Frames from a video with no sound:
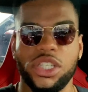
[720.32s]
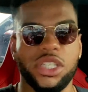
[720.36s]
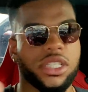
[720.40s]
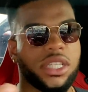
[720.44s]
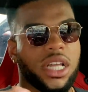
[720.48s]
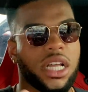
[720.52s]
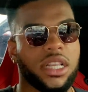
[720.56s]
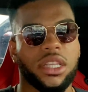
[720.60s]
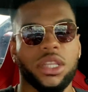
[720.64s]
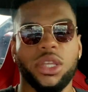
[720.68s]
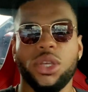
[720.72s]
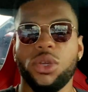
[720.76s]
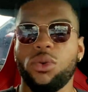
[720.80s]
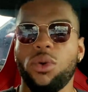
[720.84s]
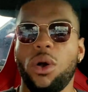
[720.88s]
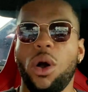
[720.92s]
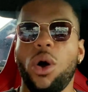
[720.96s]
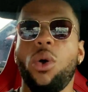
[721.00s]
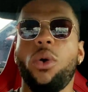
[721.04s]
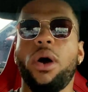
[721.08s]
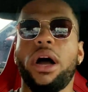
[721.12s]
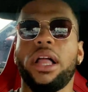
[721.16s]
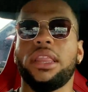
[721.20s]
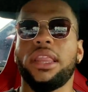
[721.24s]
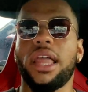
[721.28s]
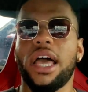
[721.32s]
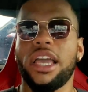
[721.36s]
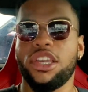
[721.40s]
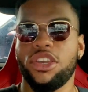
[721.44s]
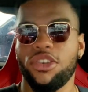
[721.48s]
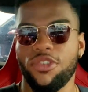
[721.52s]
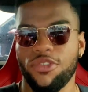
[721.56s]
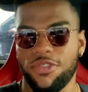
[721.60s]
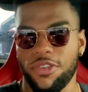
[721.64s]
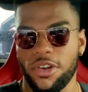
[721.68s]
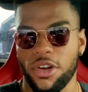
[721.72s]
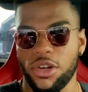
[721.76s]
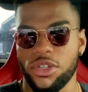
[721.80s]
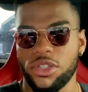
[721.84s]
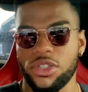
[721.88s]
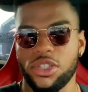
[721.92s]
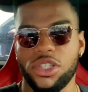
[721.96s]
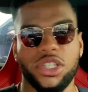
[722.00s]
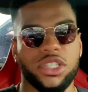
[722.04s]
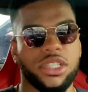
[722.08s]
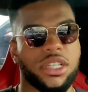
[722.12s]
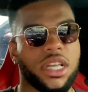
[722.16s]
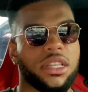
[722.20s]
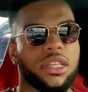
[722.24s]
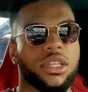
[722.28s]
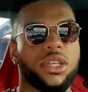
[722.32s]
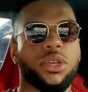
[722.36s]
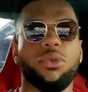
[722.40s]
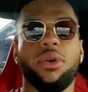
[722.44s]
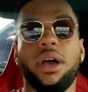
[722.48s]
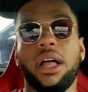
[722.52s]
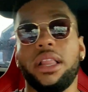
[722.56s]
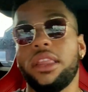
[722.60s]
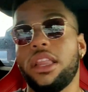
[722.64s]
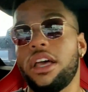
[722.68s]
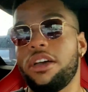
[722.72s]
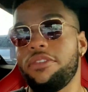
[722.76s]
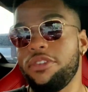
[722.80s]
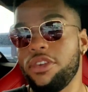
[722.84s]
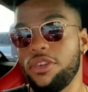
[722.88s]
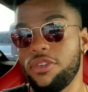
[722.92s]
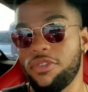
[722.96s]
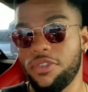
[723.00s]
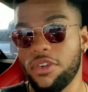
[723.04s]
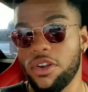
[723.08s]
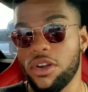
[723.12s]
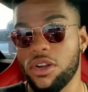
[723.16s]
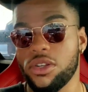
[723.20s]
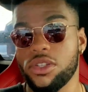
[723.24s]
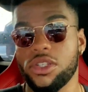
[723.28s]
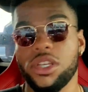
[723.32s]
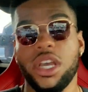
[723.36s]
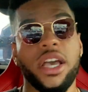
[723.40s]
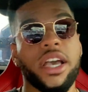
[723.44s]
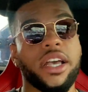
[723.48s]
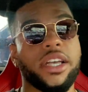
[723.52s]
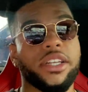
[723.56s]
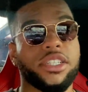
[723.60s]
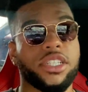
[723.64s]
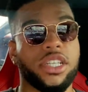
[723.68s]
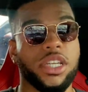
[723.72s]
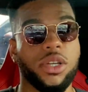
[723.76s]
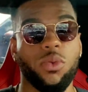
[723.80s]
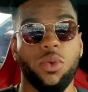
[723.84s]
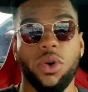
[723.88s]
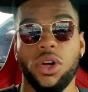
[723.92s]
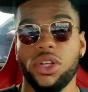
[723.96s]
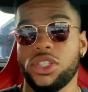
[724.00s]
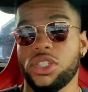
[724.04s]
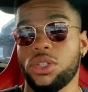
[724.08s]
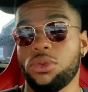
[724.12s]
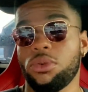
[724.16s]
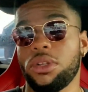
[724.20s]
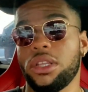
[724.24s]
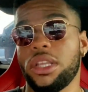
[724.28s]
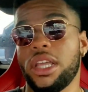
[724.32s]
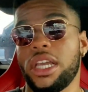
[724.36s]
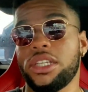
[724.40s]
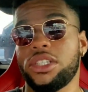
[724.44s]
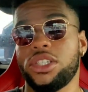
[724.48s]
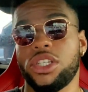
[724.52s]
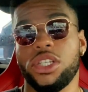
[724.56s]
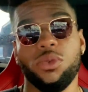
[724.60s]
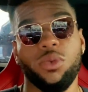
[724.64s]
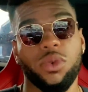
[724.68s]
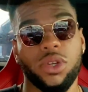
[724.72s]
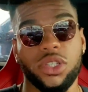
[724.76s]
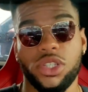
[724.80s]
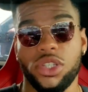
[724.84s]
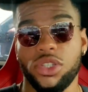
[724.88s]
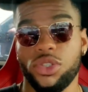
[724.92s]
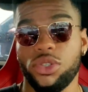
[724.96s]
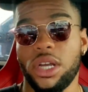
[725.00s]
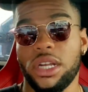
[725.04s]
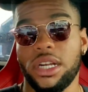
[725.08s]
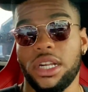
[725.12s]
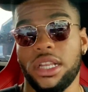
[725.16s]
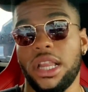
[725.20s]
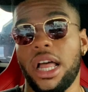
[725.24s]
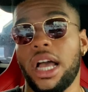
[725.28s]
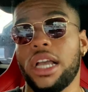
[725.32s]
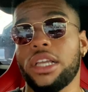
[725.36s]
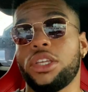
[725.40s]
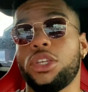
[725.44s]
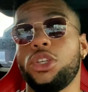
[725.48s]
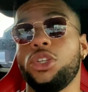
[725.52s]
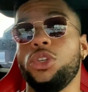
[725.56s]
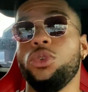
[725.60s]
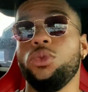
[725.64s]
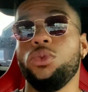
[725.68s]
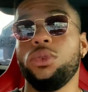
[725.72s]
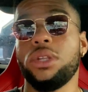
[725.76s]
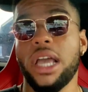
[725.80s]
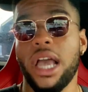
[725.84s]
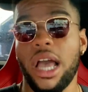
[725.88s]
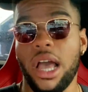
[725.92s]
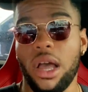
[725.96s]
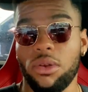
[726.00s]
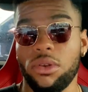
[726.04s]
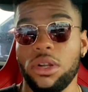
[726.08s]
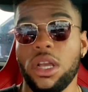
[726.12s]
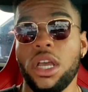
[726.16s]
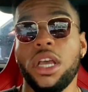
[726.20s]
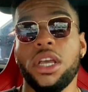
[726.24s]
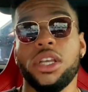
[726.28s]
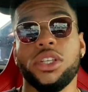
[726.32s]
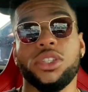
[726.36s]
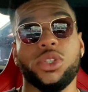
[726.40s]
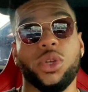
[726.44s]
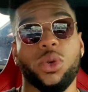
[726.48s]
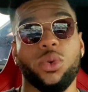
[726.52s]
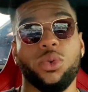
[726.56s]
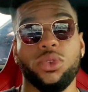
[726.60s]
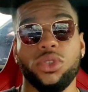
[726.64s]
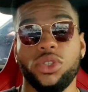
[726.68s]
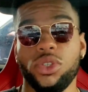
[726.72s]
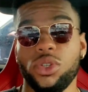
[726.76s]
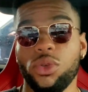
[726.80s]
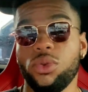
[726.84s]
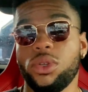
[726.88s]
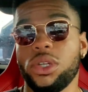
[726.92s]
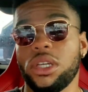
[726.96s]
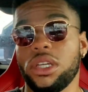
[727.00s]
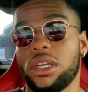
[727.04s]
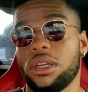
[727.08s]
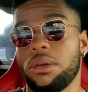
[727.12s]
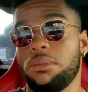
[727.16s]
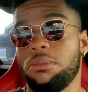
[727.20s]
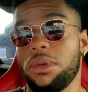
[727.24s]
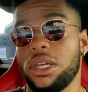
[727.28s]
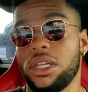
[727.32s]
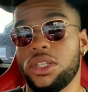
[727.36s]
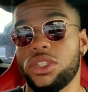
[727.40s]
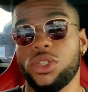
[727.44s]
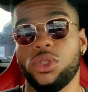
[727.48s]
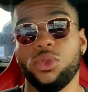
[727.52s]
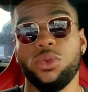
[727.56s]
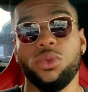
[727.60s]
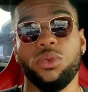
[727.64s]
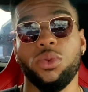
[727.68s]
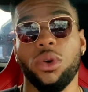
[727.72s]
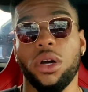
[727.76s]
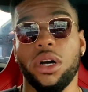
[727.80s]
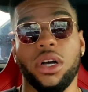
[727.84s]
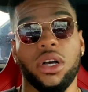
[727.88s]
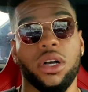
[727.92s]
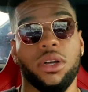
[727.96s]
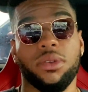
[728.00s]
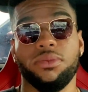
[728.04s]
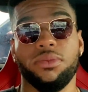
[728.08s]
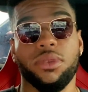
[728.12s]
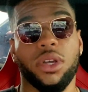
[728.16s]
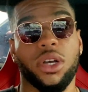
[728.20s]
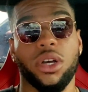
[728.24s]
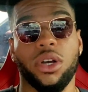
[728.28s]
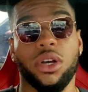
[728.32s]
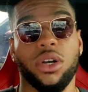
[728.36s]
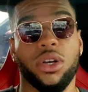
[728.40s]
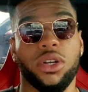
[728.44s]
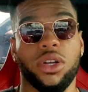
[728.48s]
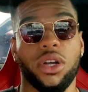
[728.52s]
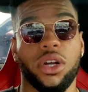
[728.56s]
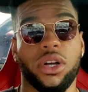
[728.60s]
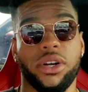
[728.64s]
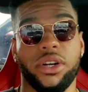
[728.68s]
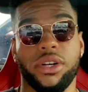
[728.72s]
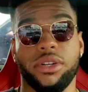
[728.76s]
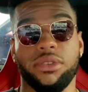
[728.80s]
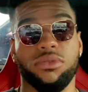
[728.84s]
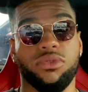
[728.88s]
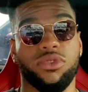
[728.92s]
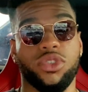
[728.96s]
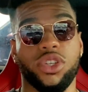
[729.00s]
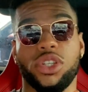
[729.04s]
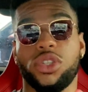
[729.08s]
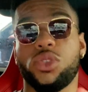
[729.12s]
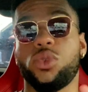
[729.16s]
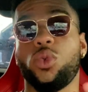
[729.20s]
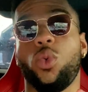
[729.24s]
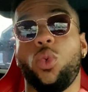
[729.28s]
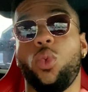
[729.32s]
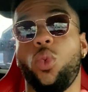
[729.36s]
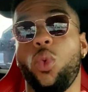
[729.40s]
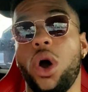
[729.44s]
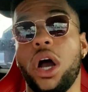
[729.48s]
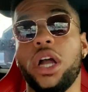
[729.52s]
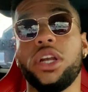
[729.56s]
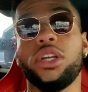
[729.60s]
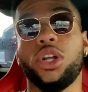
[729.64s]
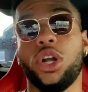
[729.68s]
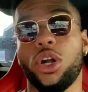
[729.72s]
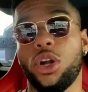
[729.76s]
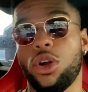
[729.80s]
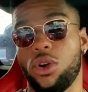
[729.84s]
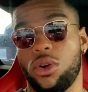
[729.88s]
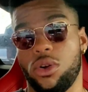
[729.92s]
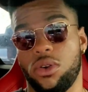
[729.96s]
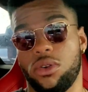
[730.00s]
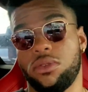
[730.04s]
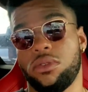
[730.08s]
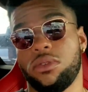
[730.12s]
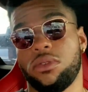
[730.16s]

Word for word: telling you, oh, I like you first. She's telling you, I love you first. She wants to relate. She wants to try to lock you down so you can commit to just one girl.